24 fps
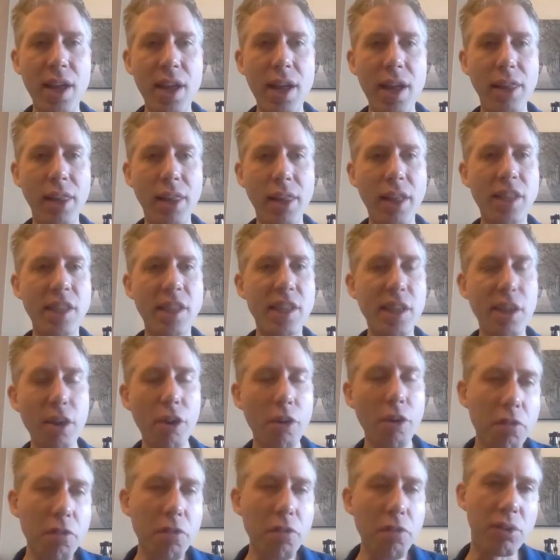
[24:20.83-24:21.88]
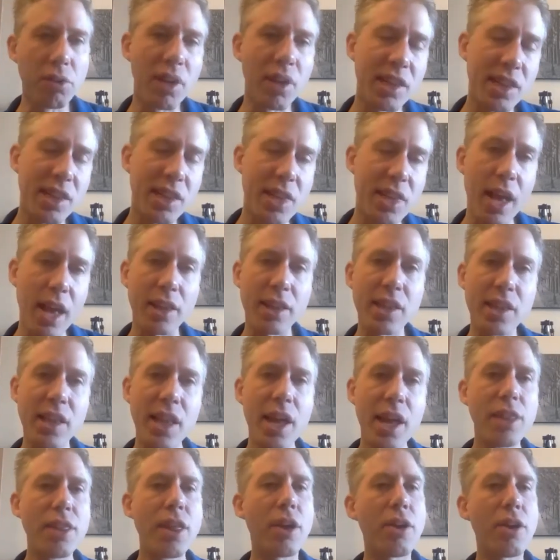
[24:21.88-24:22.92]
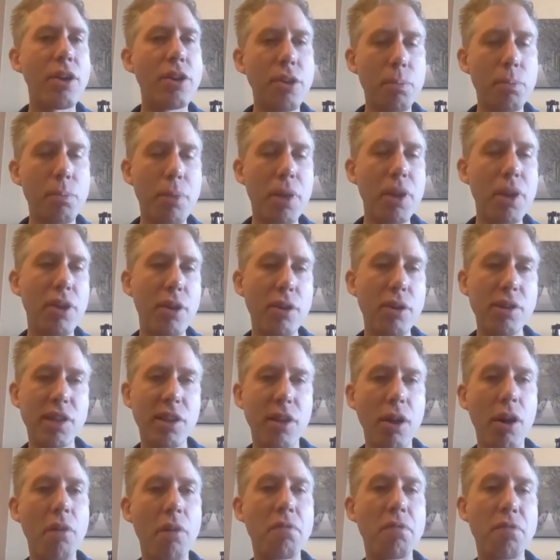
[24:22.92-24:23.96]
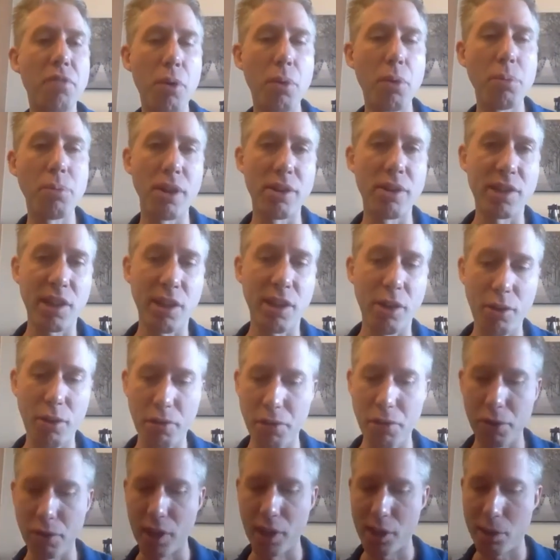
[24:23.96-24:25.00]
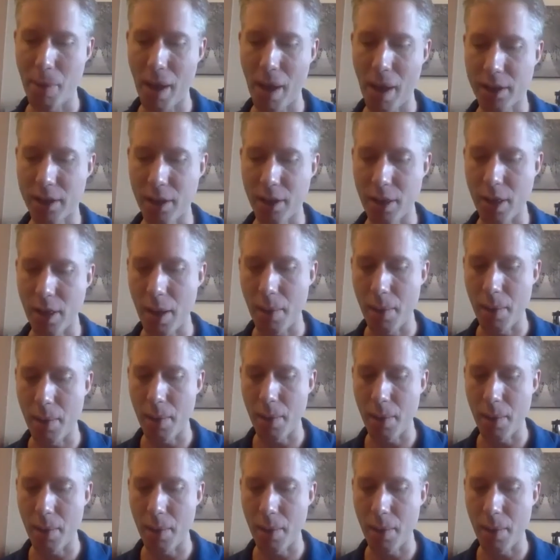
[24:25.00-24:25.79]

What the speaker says: like skillfulness things that can be used to affirm their skillfulness back to them.